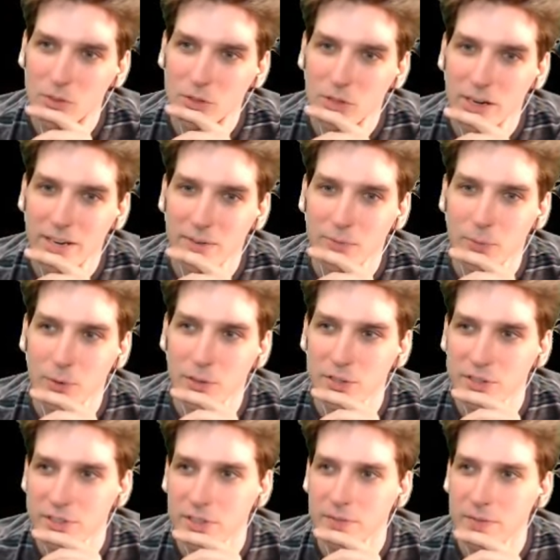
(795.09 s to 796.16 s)
try to force
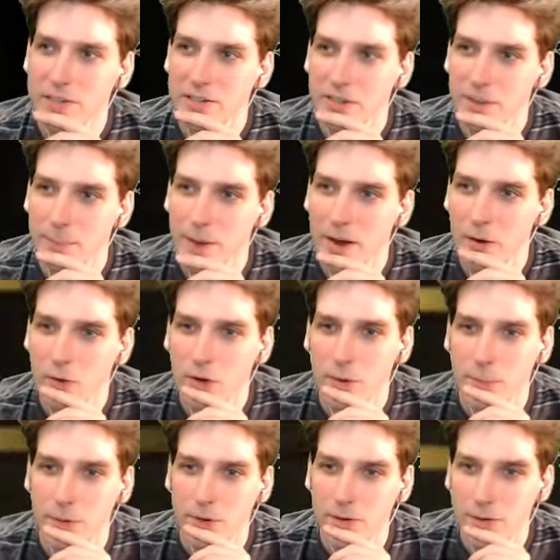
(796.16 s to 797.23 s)
yourself into the power
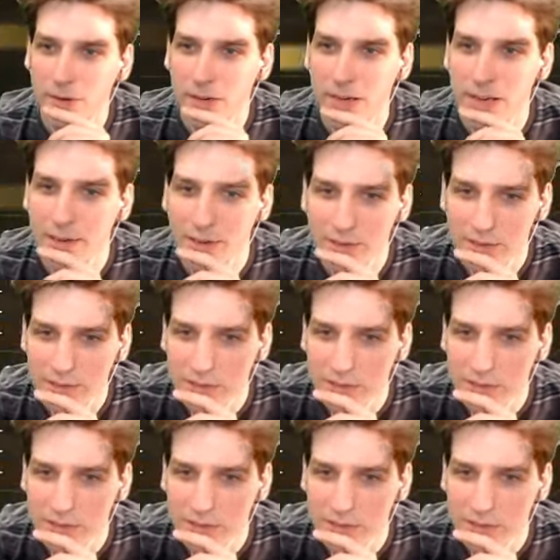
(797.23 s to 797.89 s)
armor, guys.